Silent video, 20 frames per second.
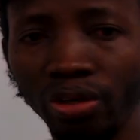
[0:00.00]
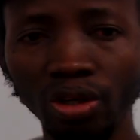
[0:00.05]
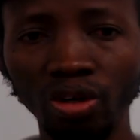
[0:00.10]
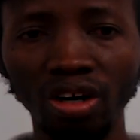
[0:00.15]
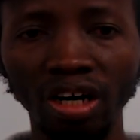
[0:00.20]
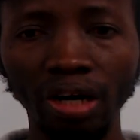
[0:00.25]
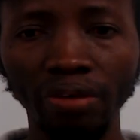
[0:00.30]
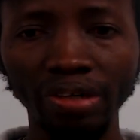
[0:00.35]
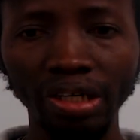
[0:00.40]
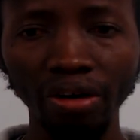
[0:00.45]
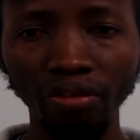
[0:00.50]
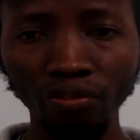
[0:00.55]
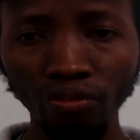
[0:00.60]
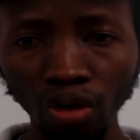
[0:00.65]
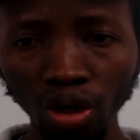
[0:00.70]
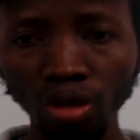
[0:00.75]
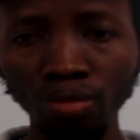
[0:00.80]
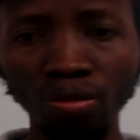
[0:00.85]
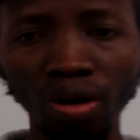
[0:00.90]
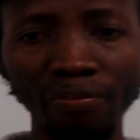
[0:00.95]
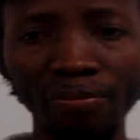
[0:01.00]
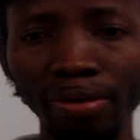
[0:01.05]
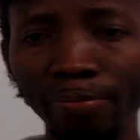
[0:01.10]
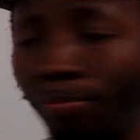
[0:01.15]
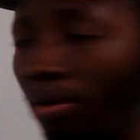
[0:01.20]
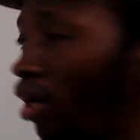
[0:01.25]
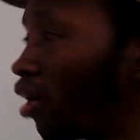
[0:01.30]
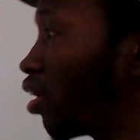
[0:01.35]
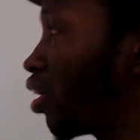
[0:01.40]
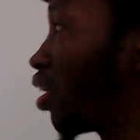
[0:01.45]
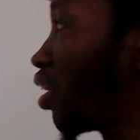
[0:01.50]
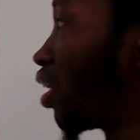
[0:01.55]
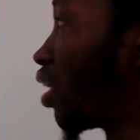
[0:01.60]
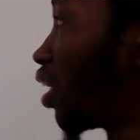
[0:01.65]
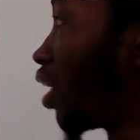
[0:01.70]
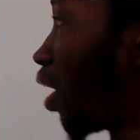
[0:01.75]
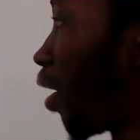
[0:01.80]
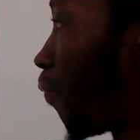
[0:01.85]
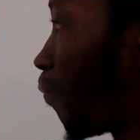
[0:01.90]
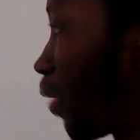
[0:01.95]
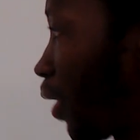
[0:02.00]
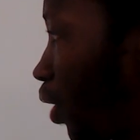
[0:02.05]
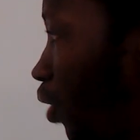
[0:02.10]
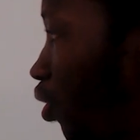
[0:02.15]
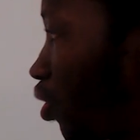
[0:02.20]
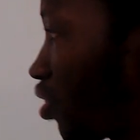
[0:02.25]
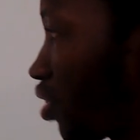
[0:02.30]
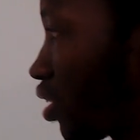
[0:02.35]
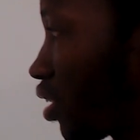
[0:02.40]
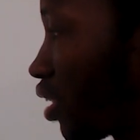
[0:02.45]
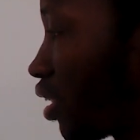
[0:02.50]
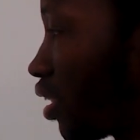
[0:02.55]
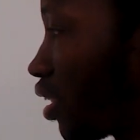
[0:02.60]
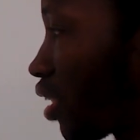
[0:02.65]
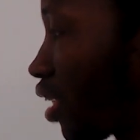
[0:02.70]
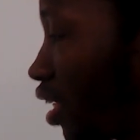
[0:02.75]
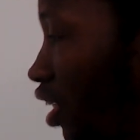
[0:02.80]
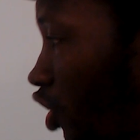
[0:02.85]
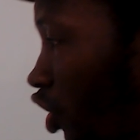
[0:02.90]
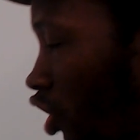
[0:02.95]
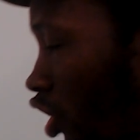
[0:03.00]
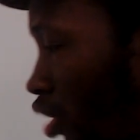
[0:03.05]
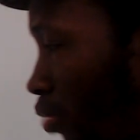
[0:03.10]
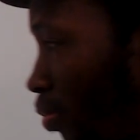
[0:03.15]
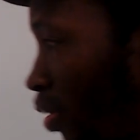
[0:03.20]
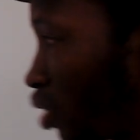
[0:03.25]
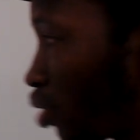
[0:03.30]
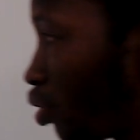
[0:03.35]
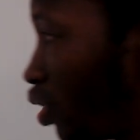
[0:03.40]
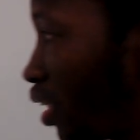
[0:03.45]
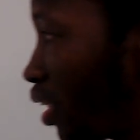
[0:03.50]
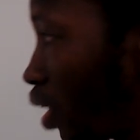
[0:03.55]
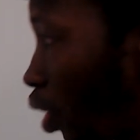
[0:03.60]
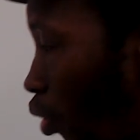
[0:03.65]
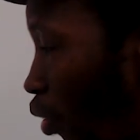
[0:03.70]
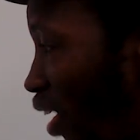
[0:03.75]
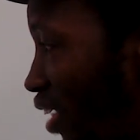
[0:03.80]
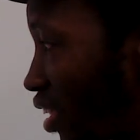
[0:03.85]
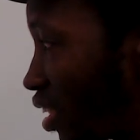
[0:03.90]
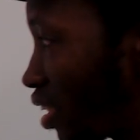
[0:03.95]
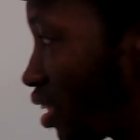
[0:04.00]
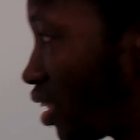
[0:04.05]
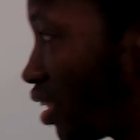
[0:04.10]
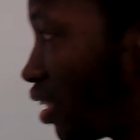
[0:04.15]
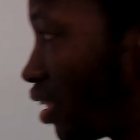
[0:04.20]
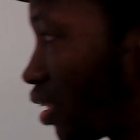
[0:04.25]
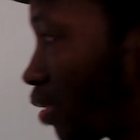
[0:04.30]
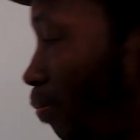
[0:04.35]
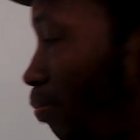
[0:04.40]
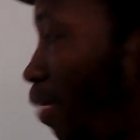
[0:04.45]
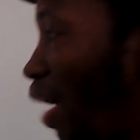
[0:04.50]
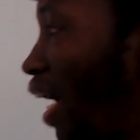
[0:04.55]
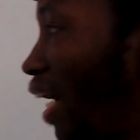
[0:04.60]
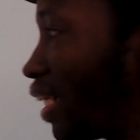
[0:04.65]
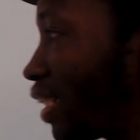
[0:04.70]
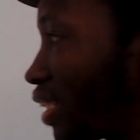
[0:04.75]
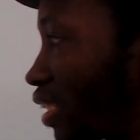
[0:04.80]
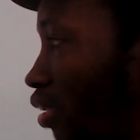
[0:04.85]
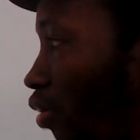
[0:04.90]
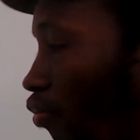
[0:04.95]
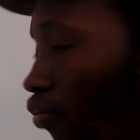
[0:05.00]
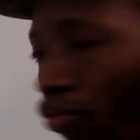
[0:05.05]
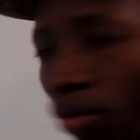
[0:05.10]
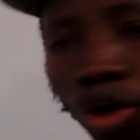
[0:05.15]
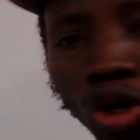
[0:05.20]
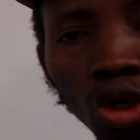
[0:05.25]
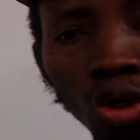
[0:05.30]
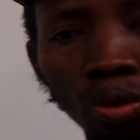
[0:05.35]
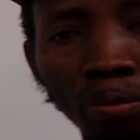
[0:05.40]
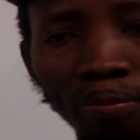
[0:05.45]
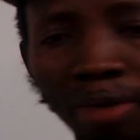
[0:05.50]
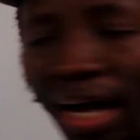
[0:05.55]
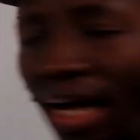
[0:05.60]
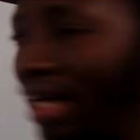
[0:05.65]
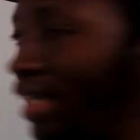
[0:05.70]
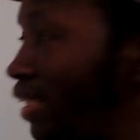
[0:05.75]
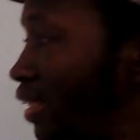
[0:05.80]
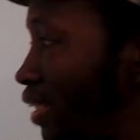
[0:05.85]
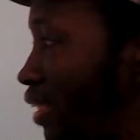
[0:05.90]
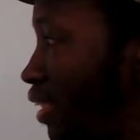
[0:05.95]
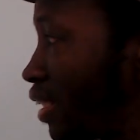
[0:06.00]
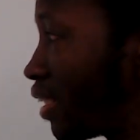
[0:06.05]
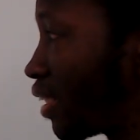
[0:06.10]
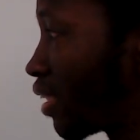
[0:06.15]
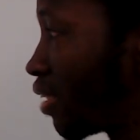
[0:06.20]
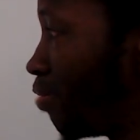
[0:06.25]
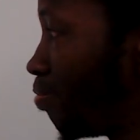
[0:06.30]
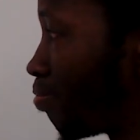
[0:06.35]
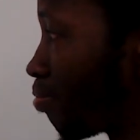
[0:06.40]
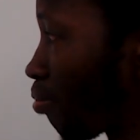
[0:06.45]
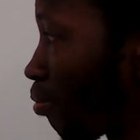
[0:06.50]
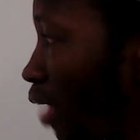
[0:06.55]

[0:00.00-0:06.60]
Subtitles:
figure out the volume of the ball, because the relationship between the quantities, mass, volume, and